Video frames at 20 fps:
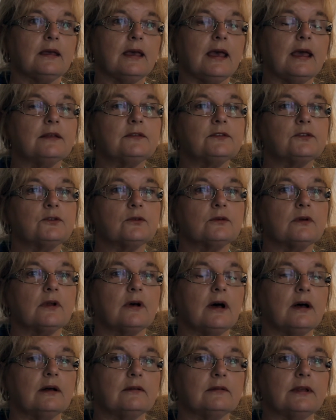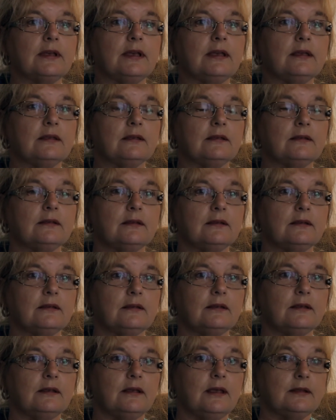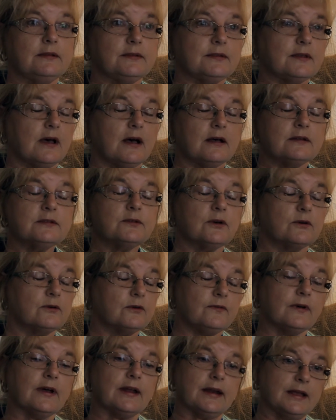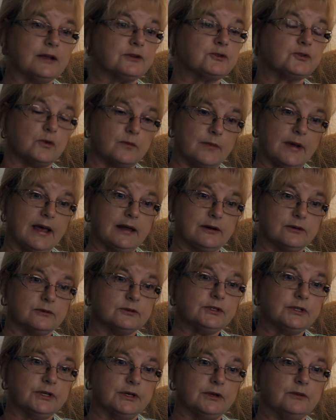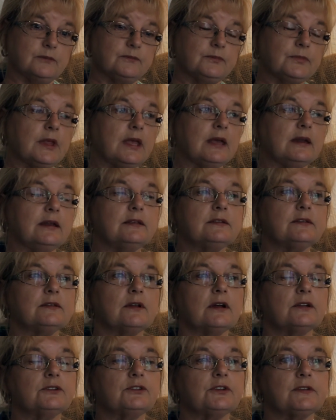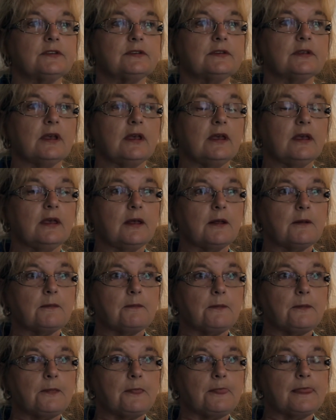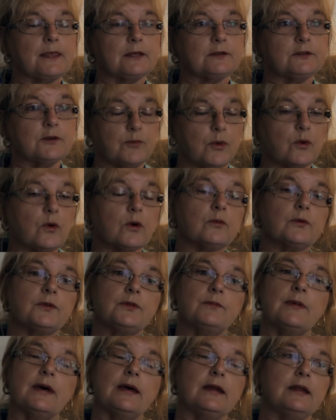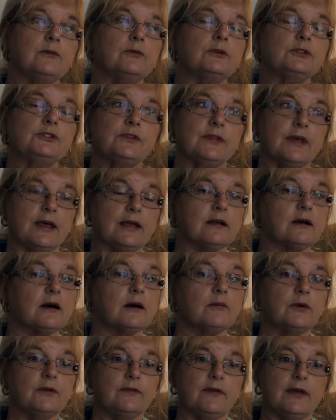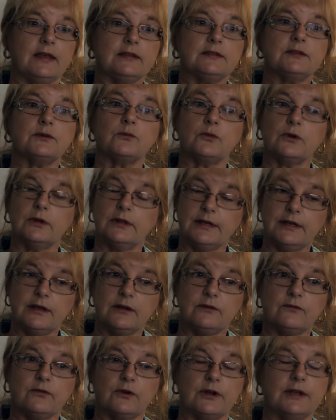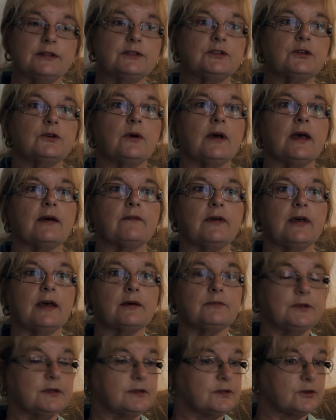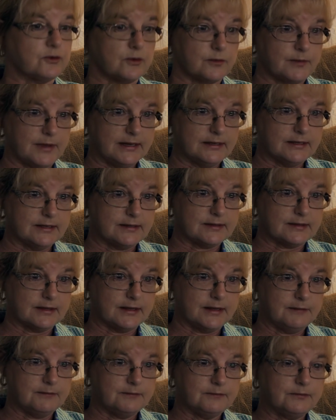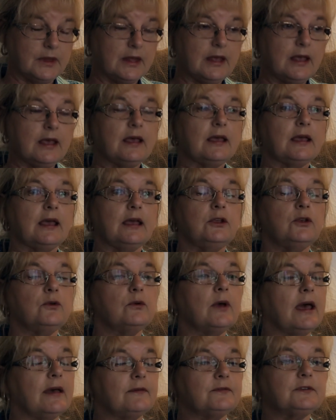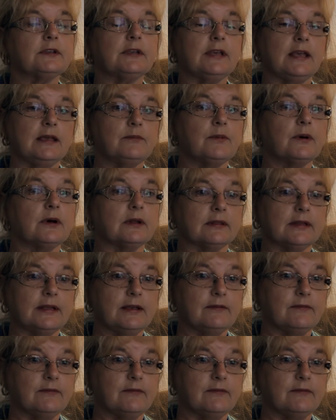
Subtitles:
Cancer, not only, it's also a financial battle too, and it's not just support with money, which thank God we've had some really good friends who have helped us tremendously. You have to keep on